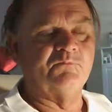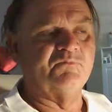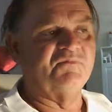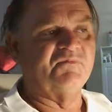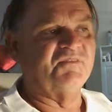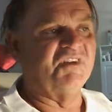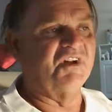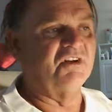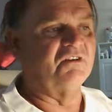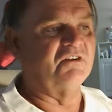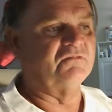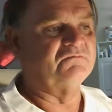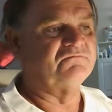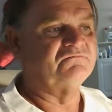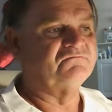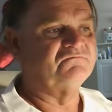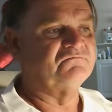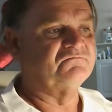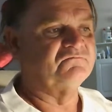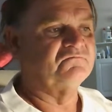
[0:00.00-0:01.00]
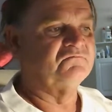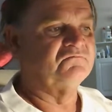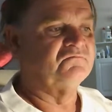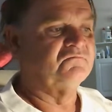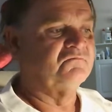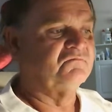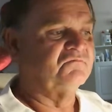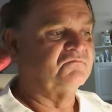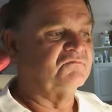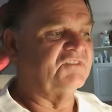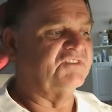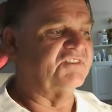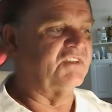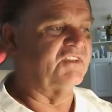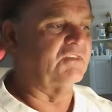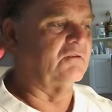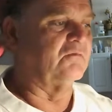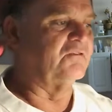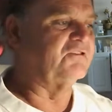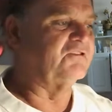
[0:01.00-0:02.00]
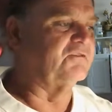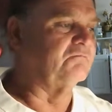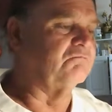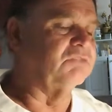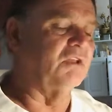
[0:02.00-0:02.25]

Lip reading: You said there was some